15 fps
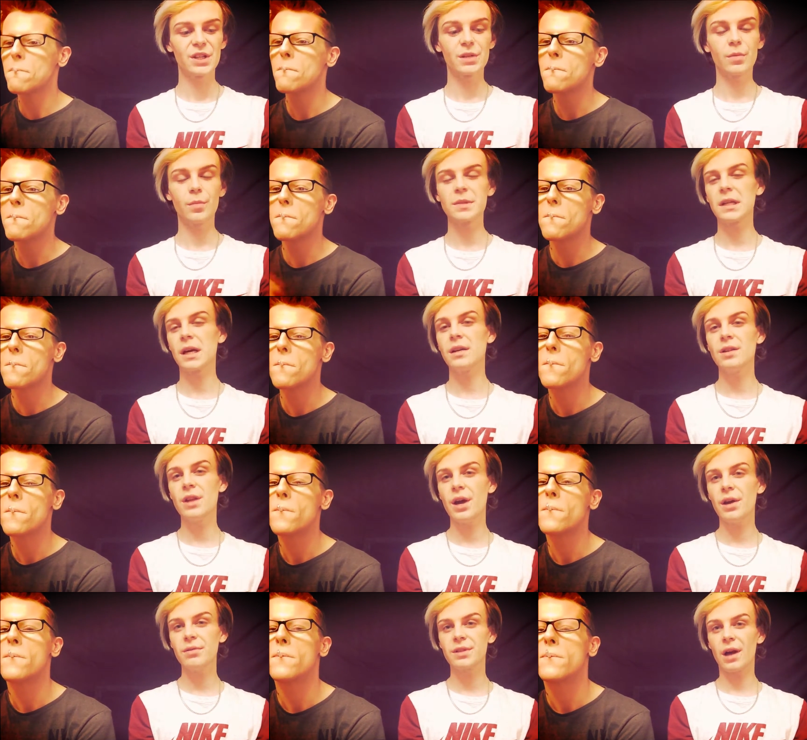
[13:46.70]
Speaker 1: Someone was like,
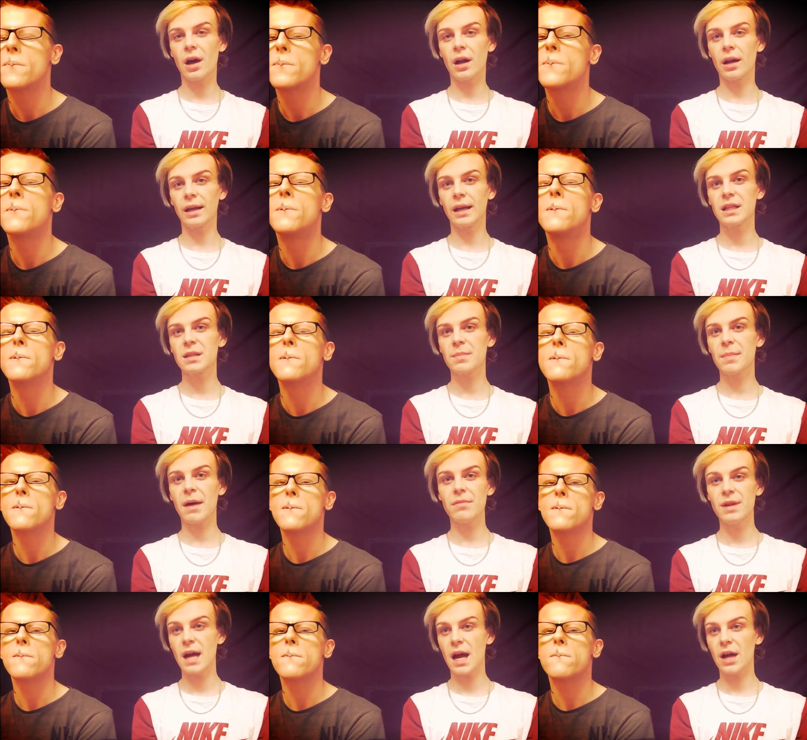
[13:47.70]
"No, darling, it's
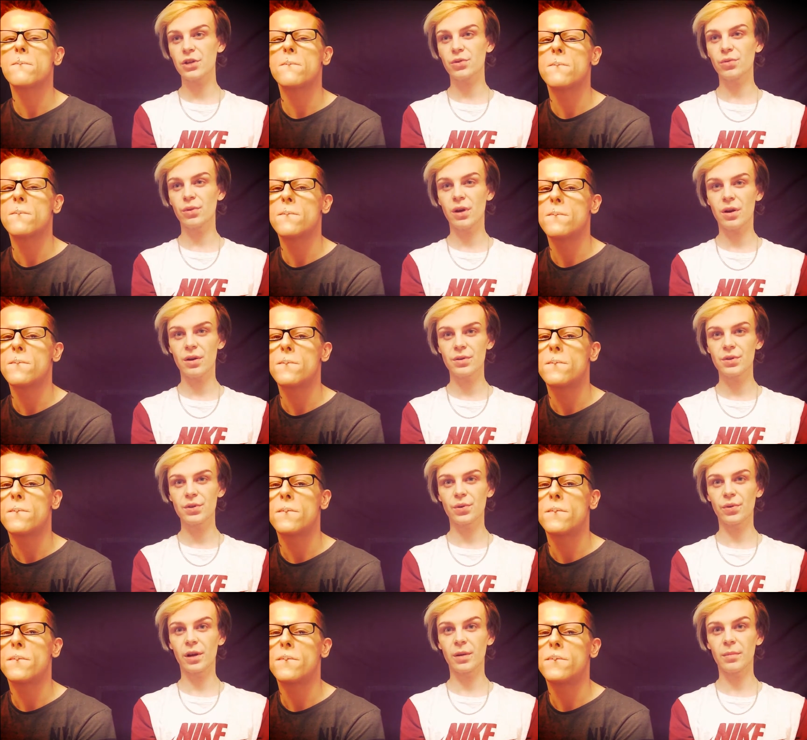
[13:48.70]
about natural
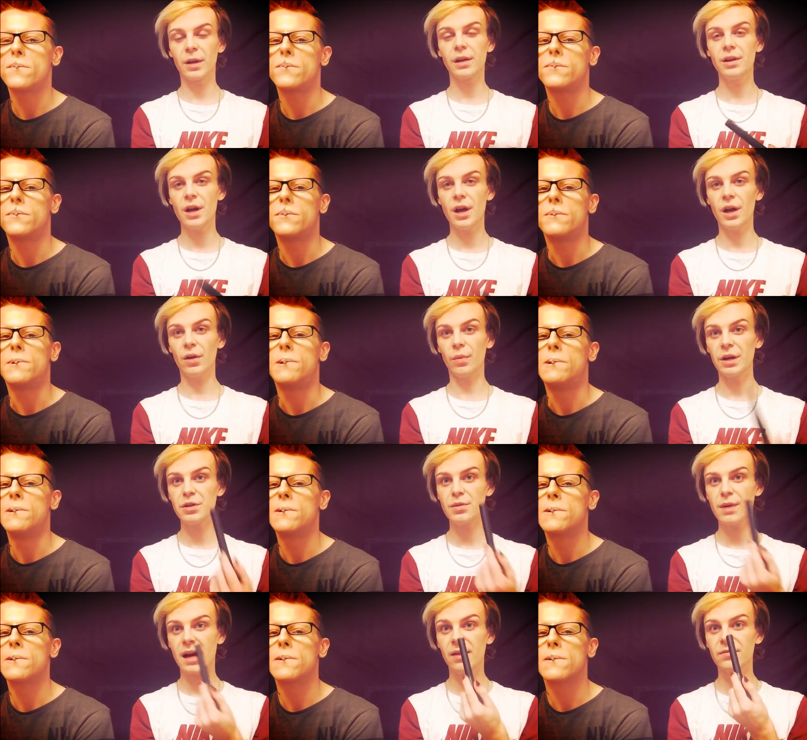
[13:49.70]
contour," and I'm like, "No. When
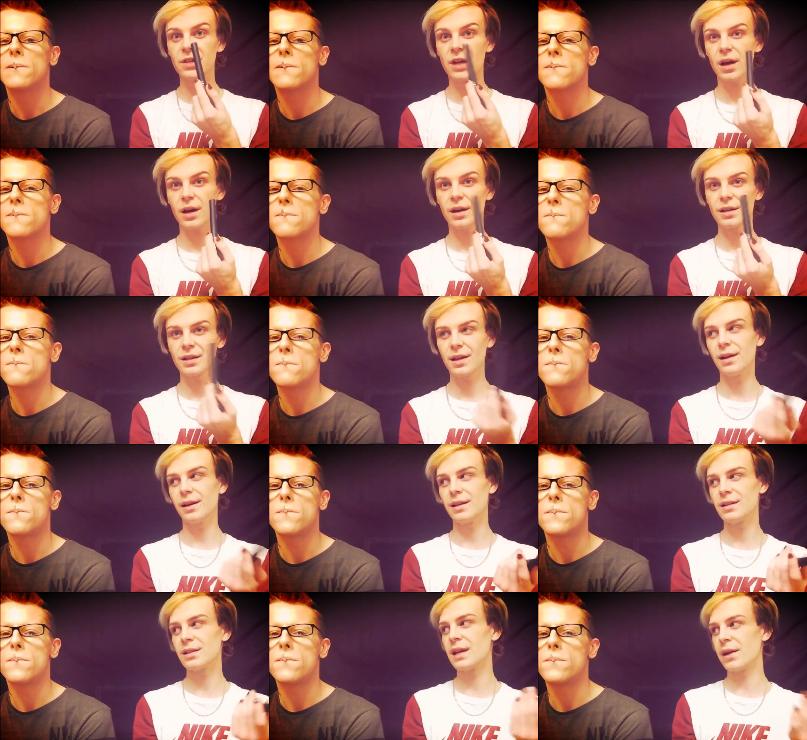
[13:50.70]
you have tired
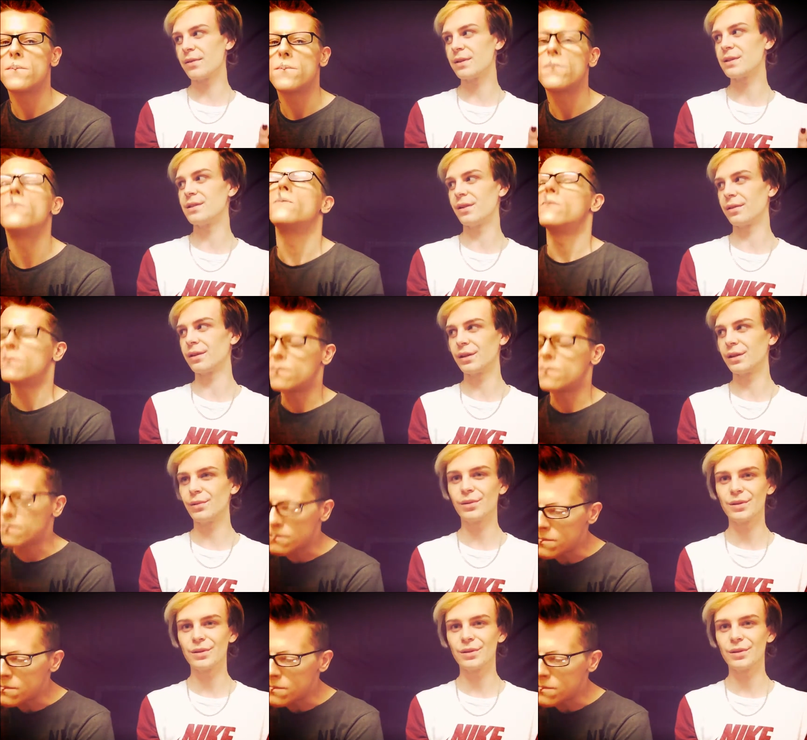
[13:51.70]
eyes, there is nothing mm -hmm. you